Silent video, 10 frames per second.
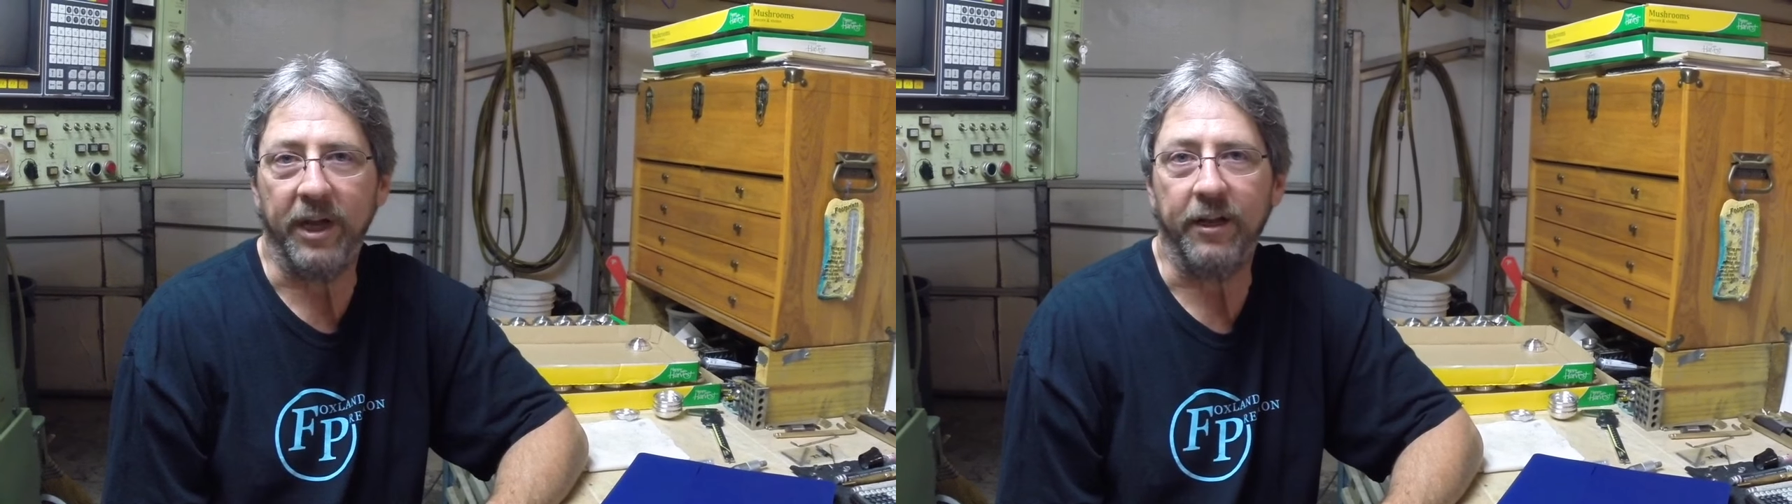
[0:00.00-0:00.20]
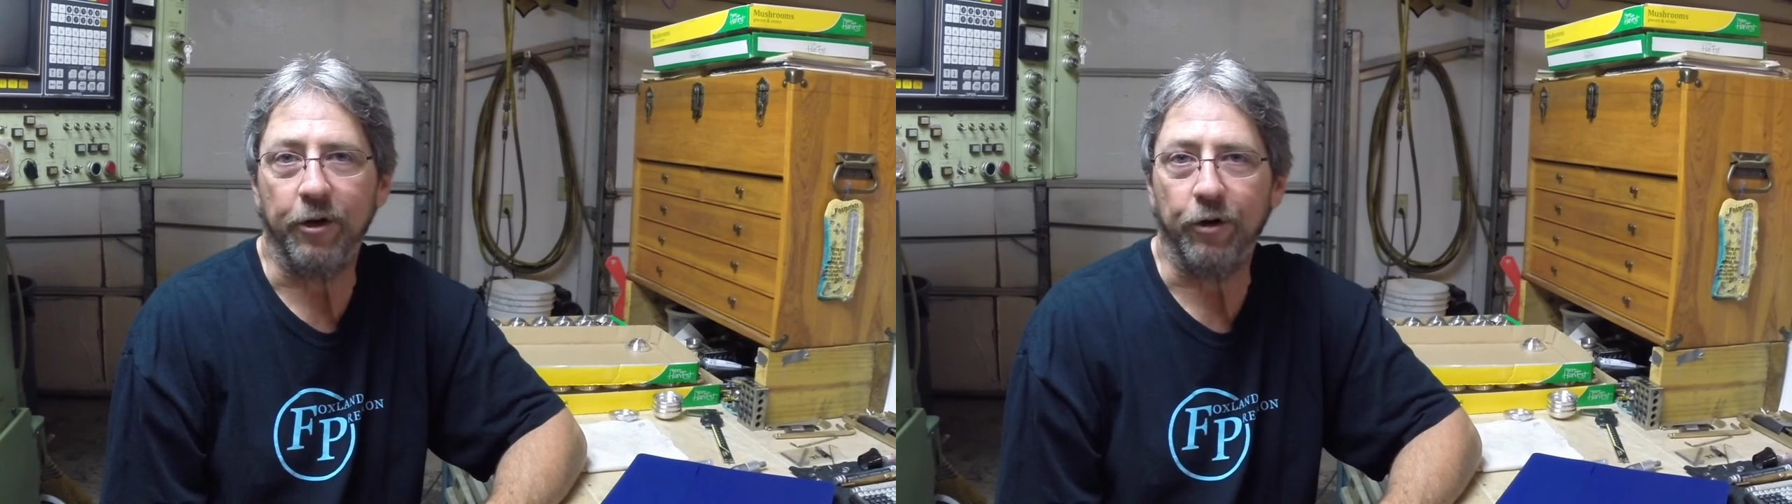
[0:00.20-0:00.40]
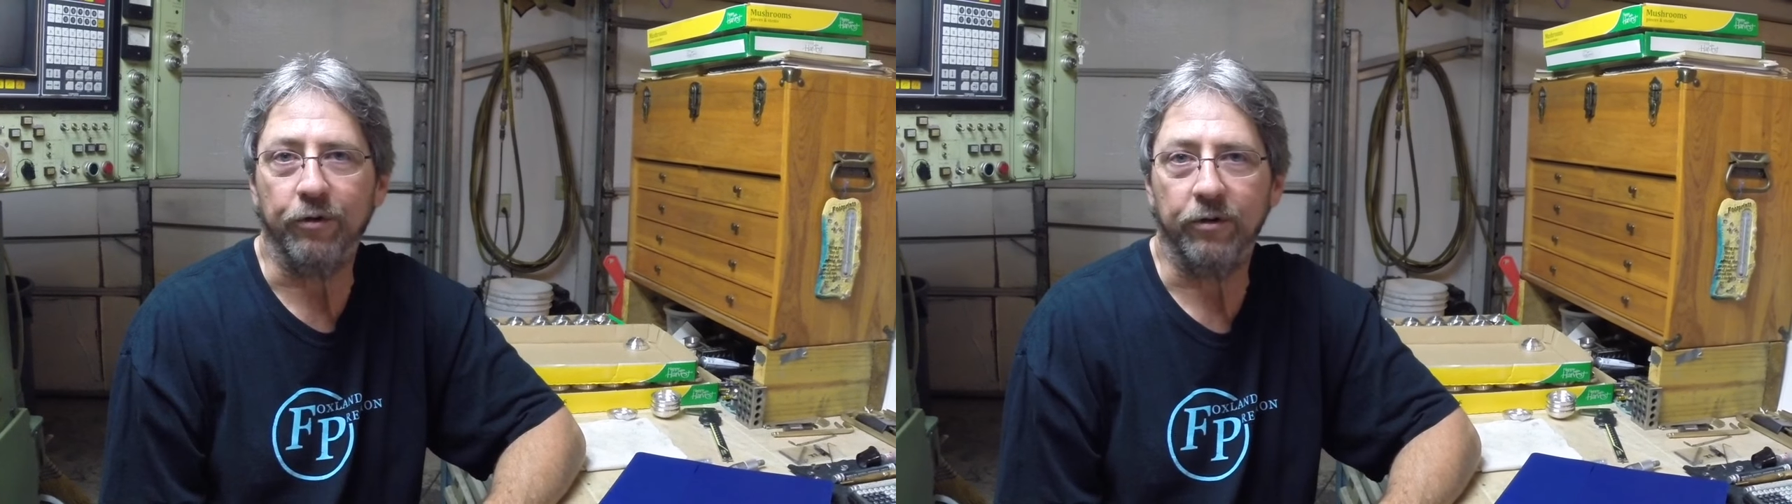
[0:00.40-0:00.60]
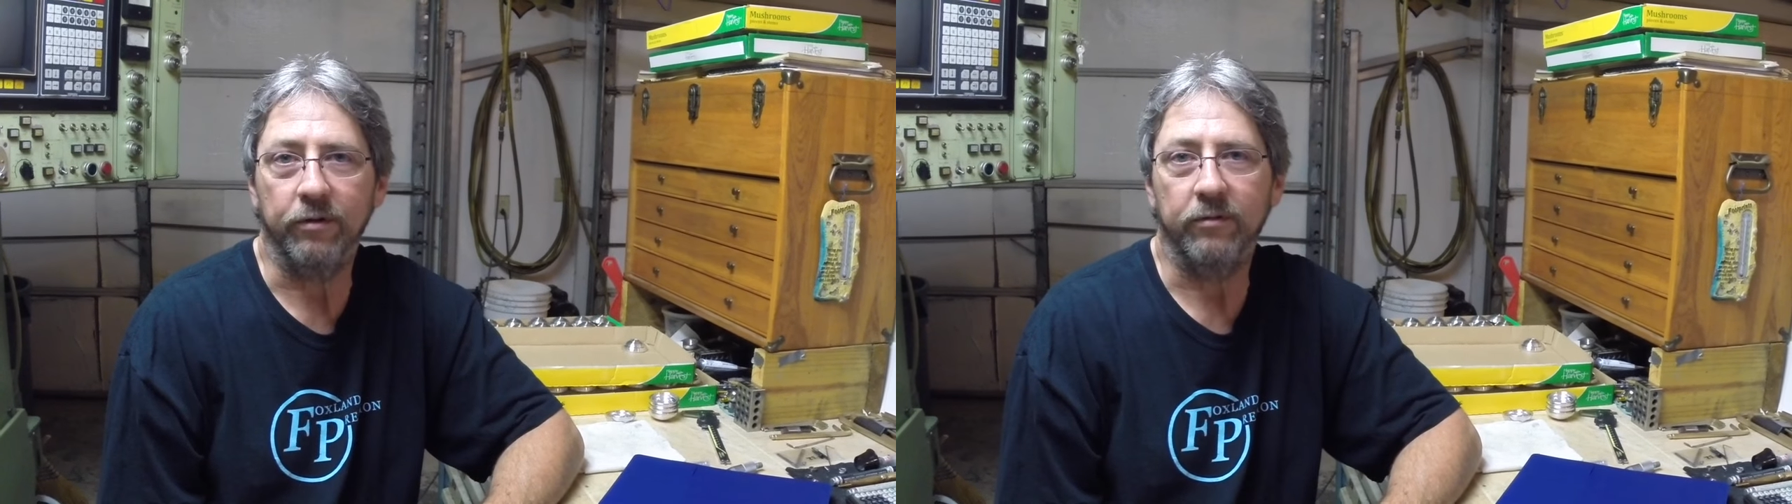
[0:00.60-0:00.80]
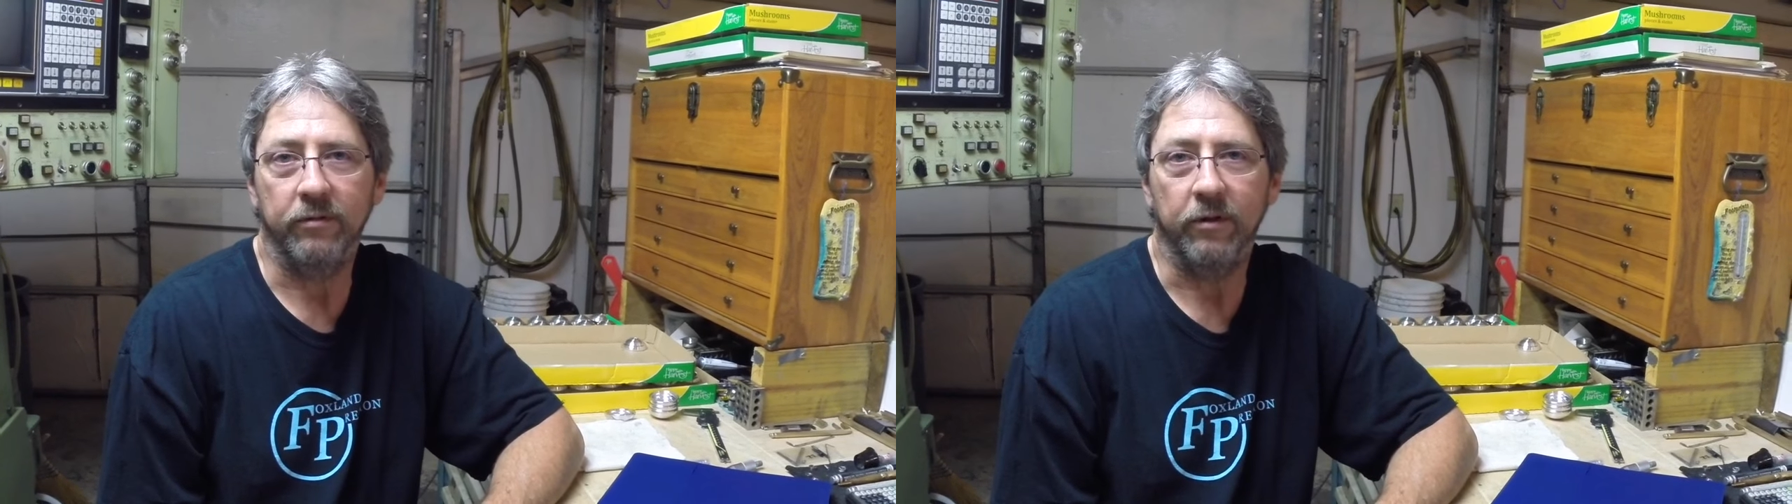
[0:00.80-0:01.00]
meet are
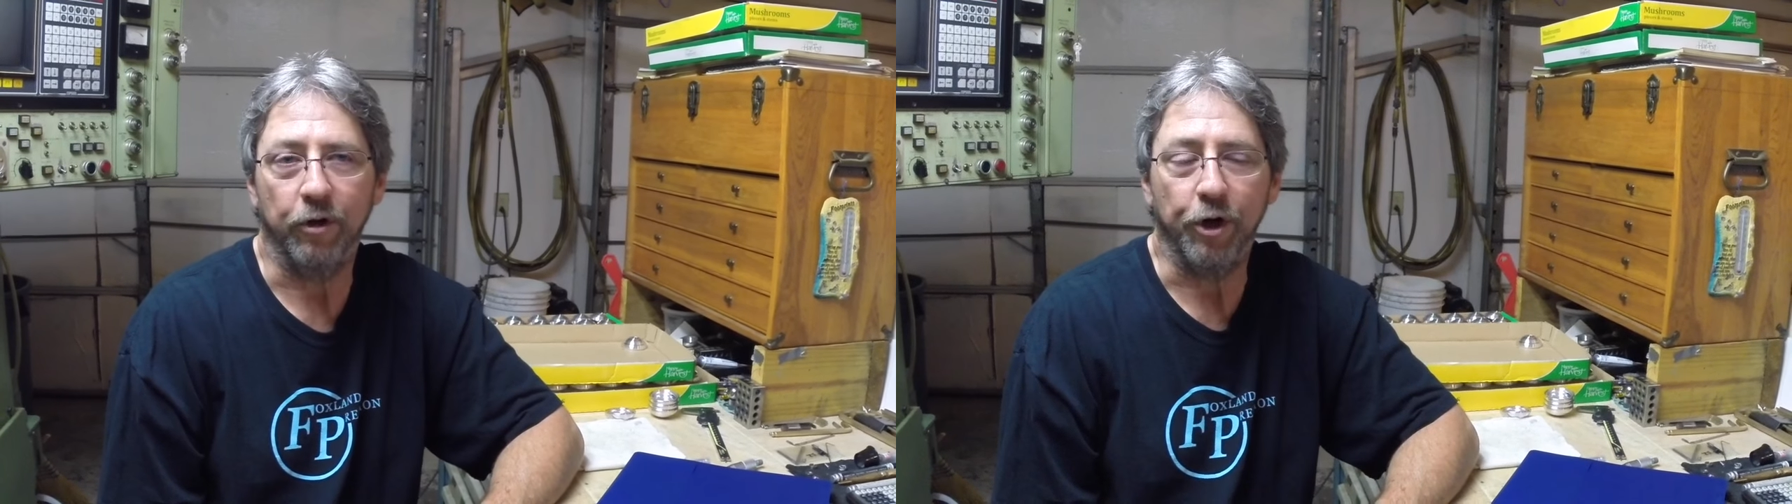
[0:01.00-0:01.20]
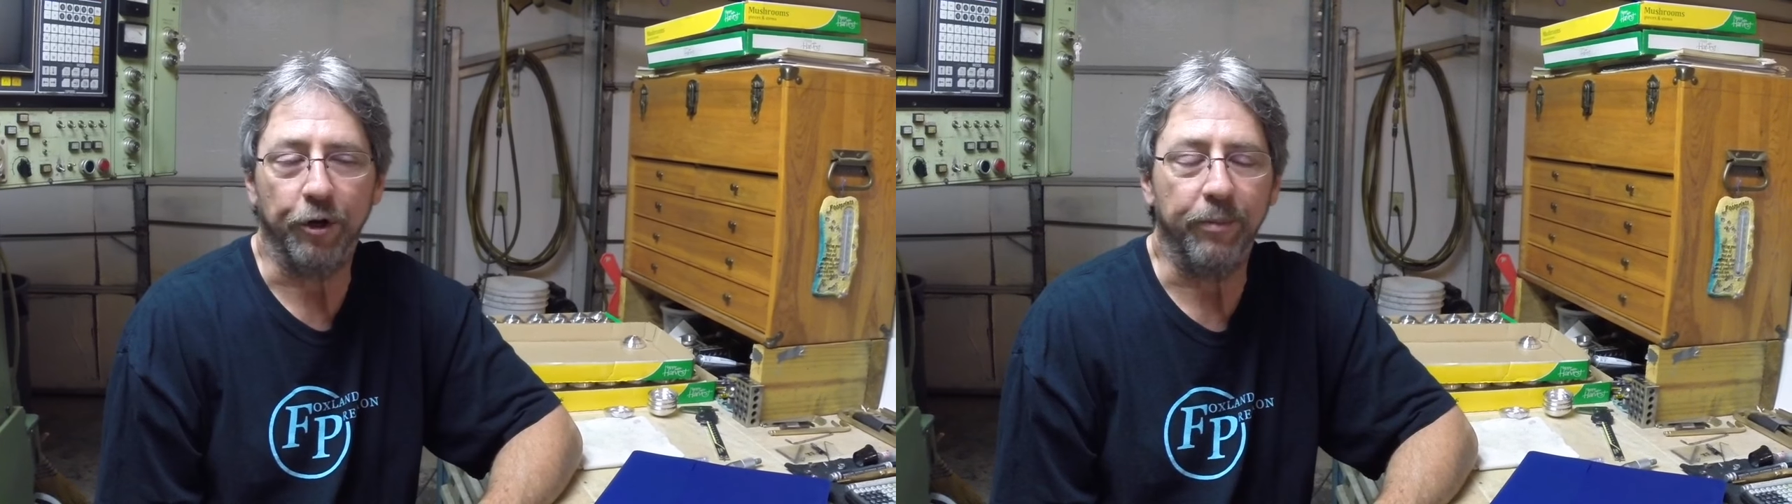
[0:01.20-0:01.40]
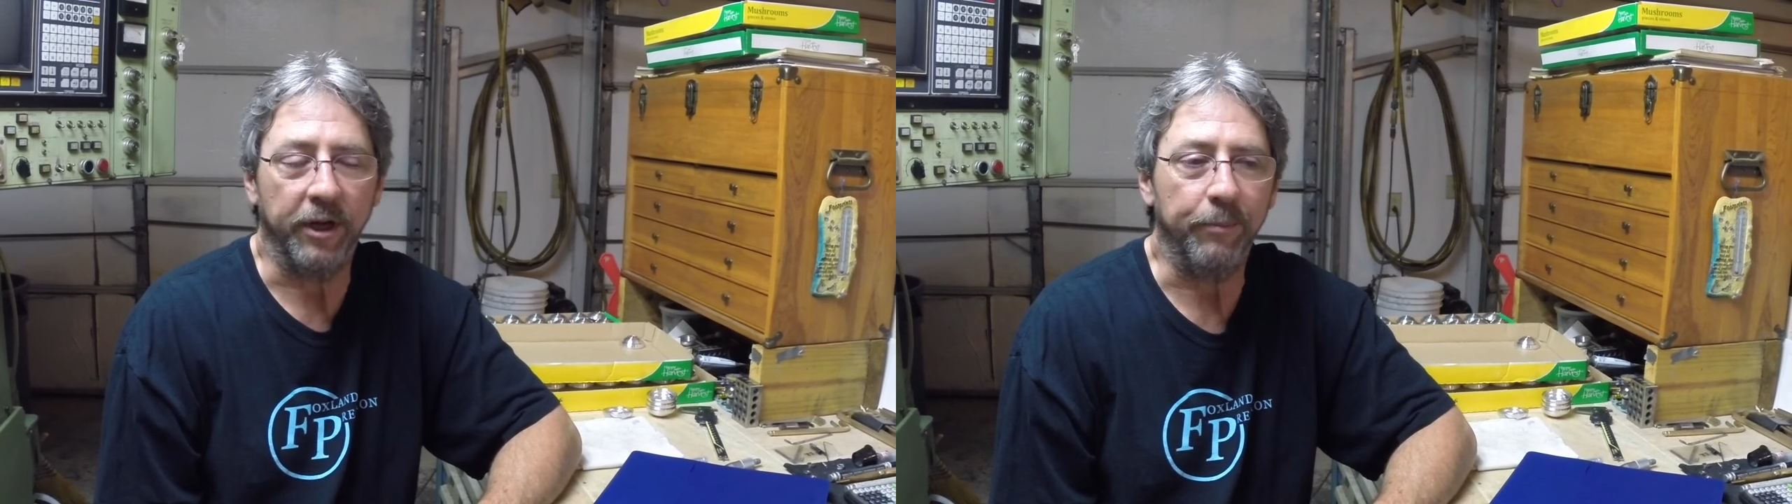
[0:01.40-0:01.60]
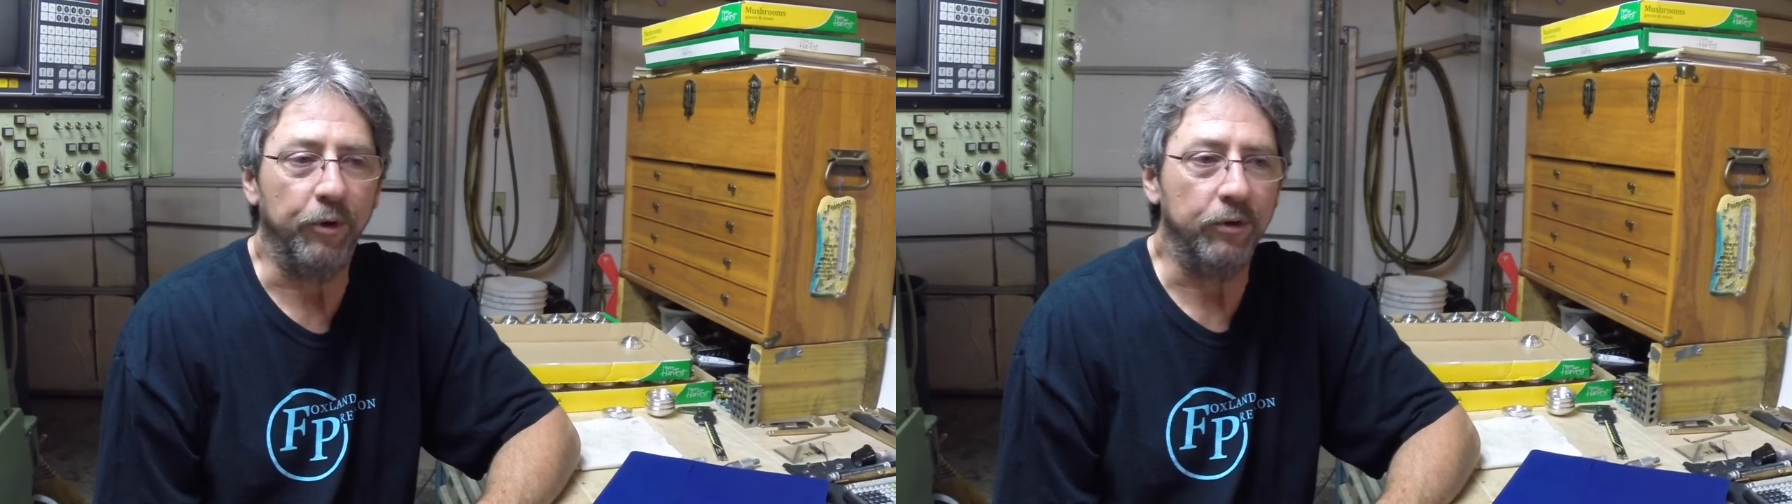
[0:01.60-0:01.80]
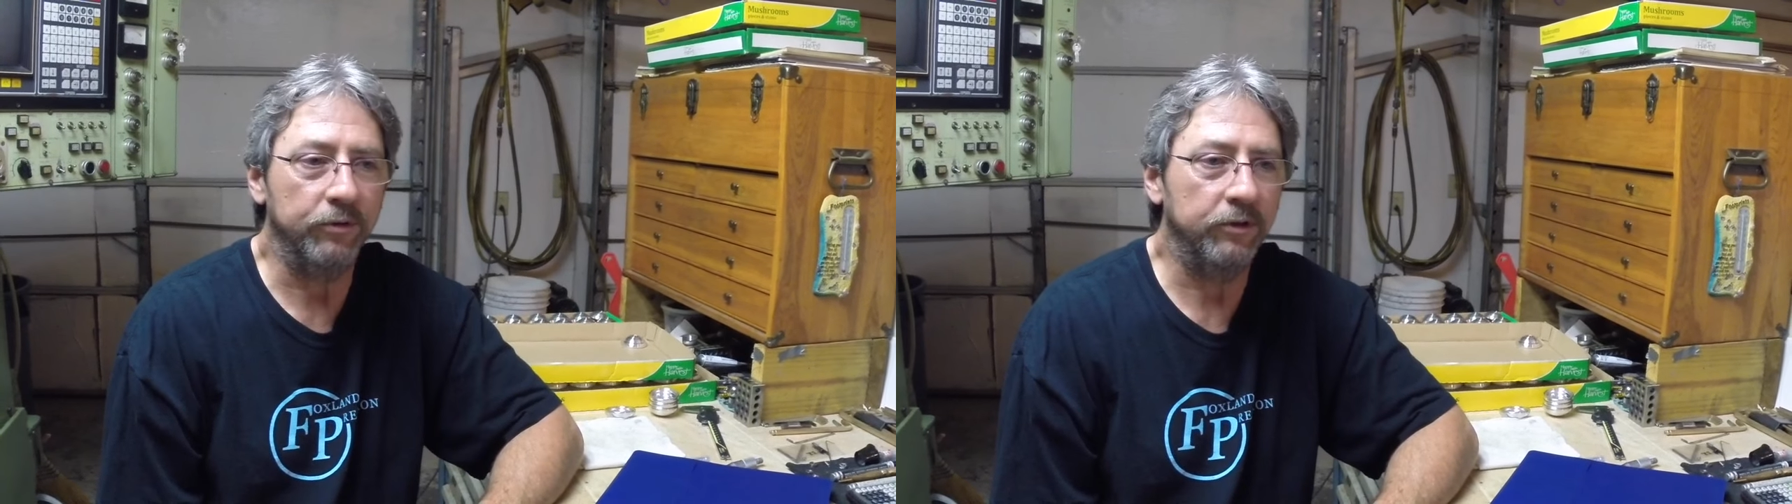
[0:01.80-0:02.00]
good
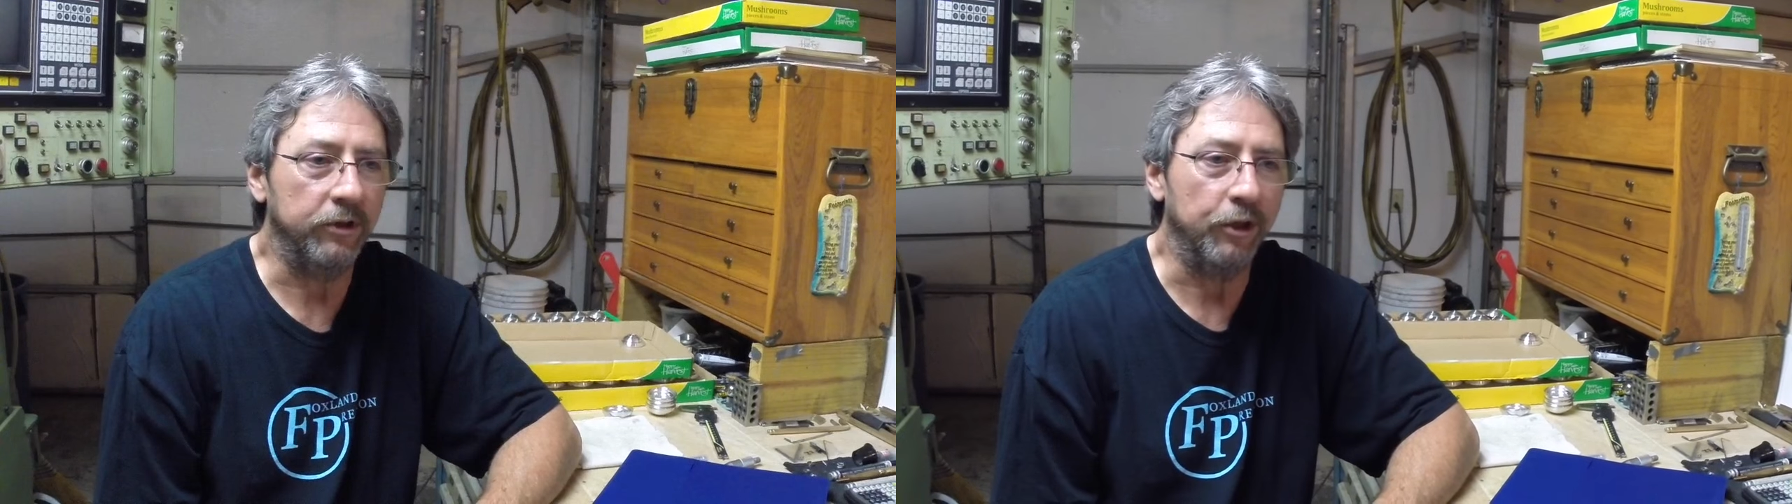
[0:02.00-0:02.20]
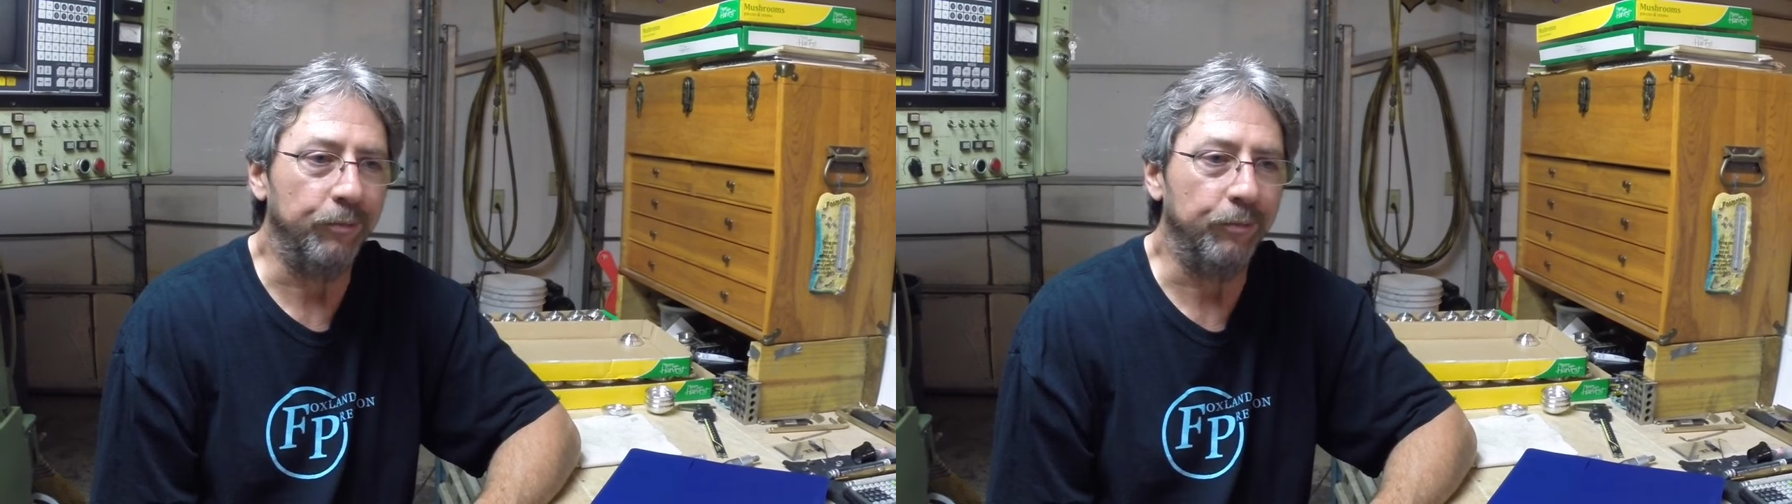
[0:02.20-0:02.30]
people. So.